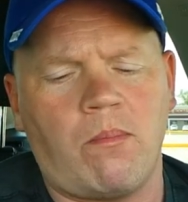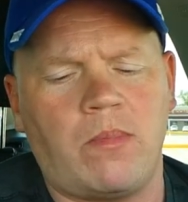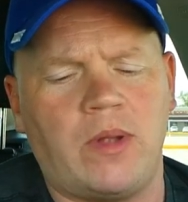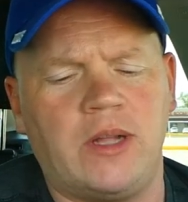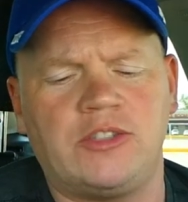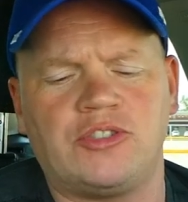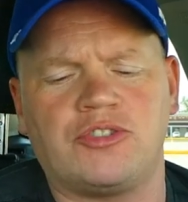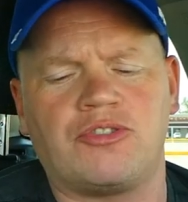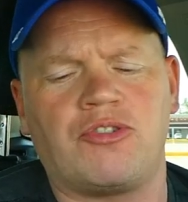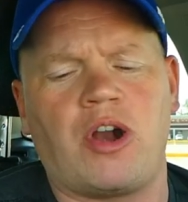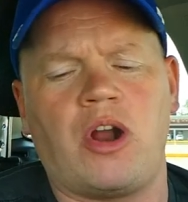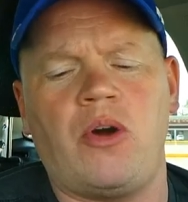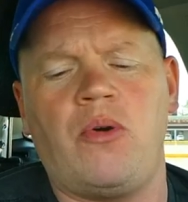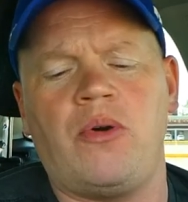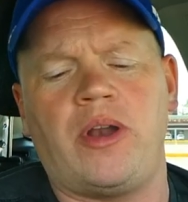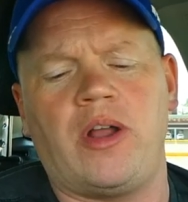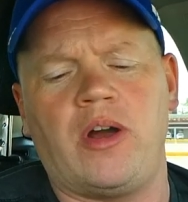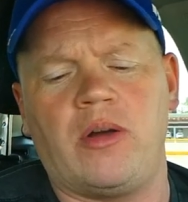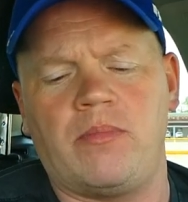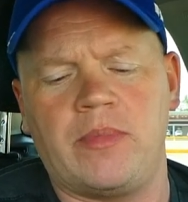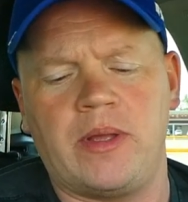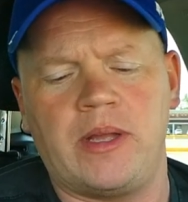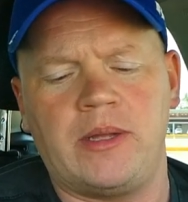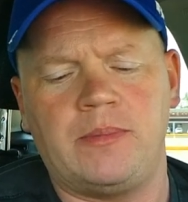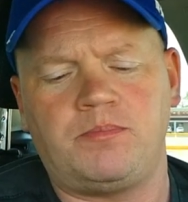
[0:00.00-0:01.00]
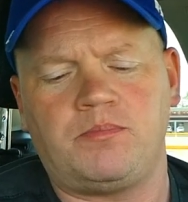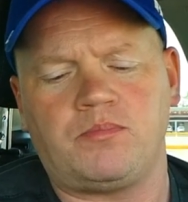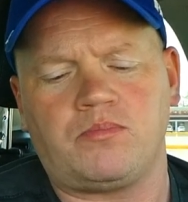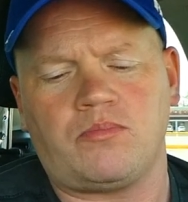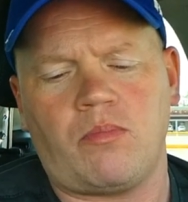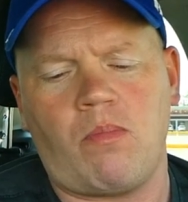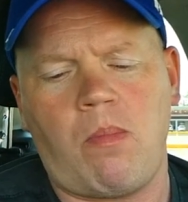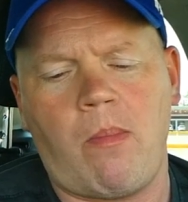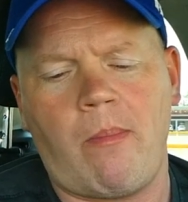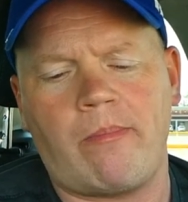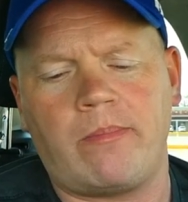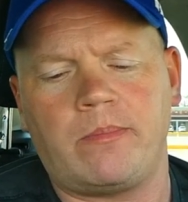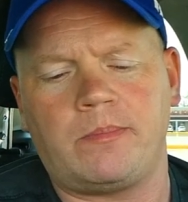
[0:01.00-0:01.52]
It's growing on me.
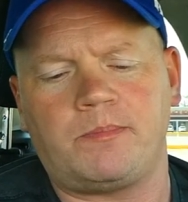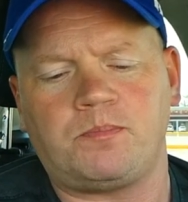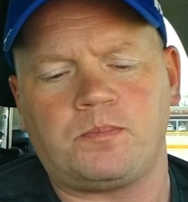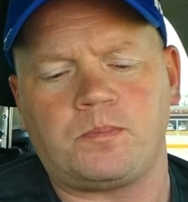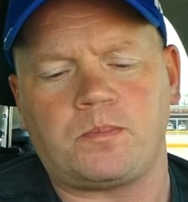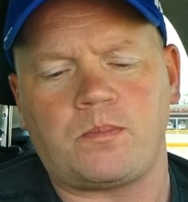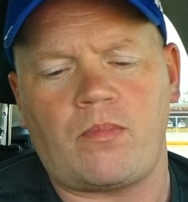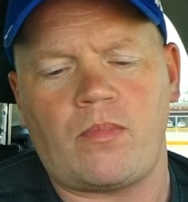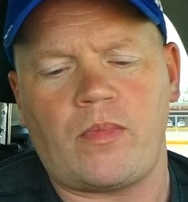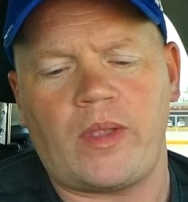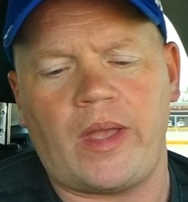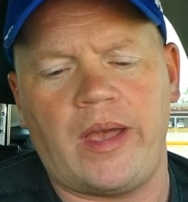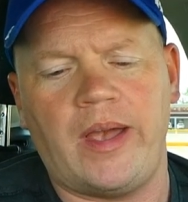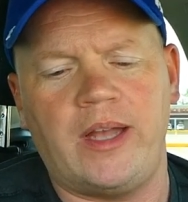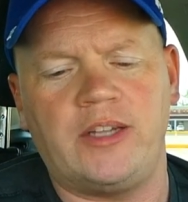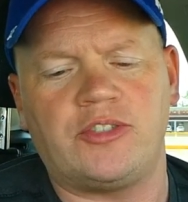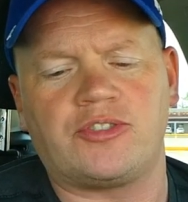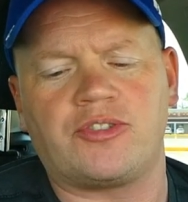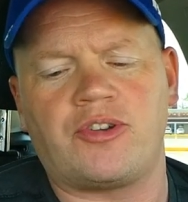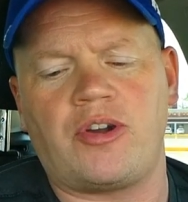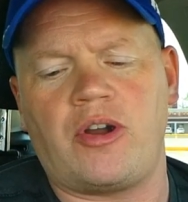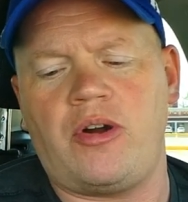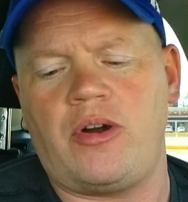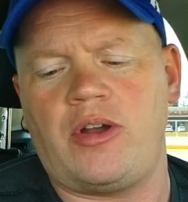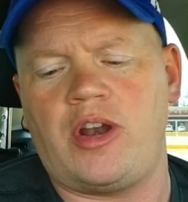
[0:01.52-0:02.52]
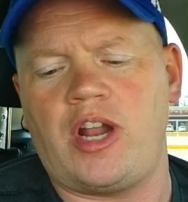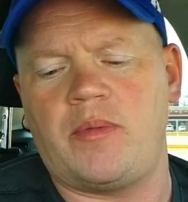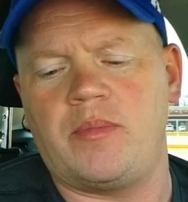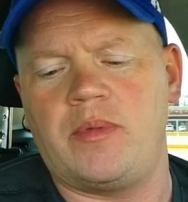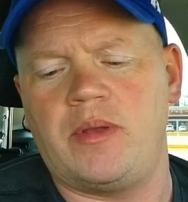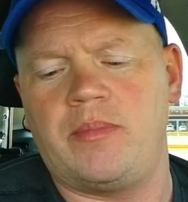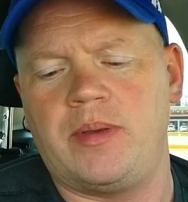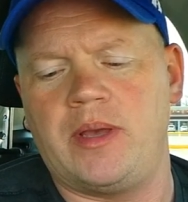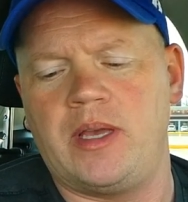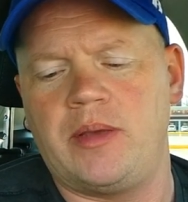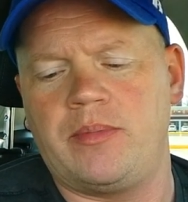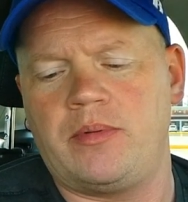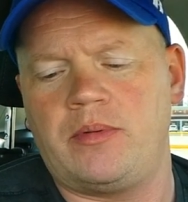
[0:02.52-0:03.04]
It's growing on
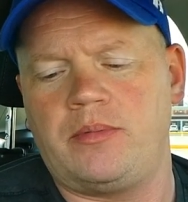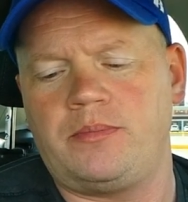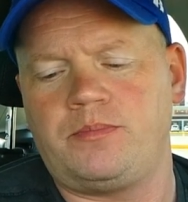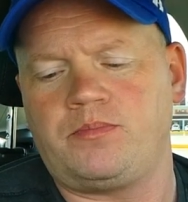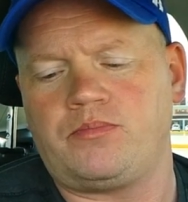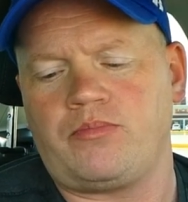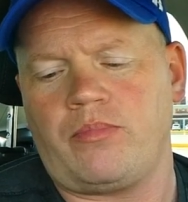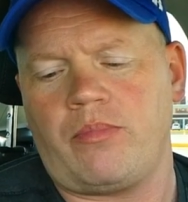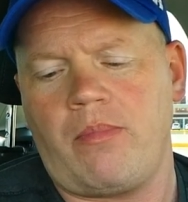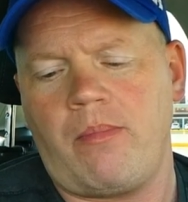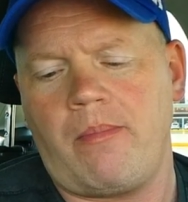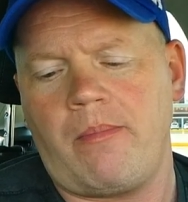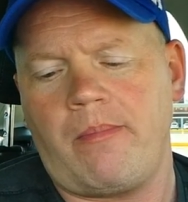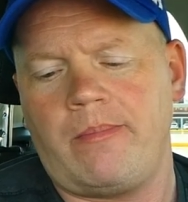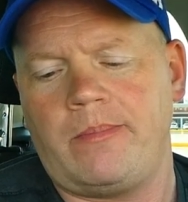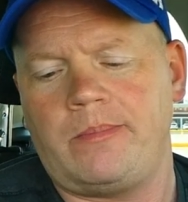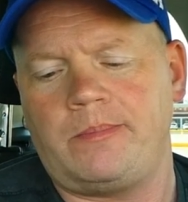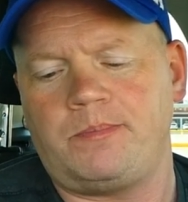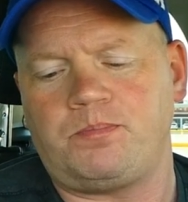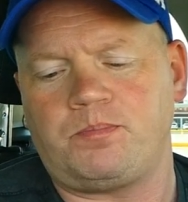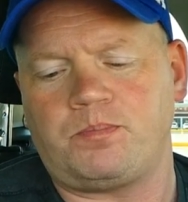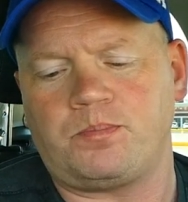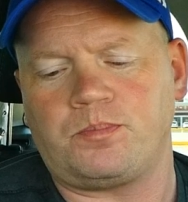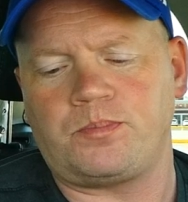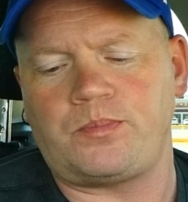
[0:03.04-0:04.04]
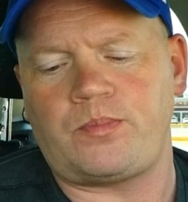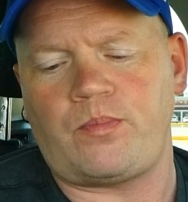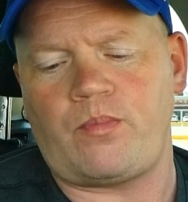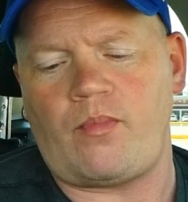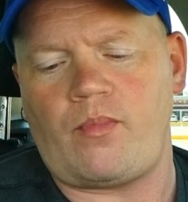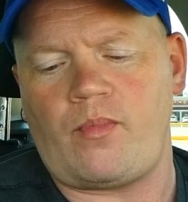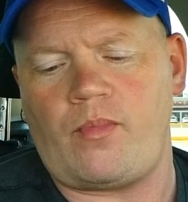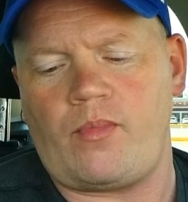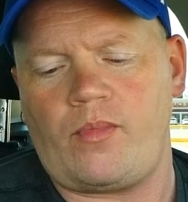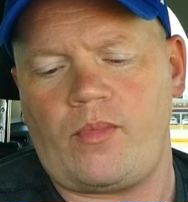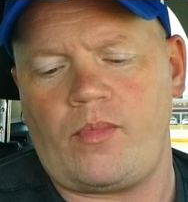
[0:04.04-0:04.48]
me, people. Mm.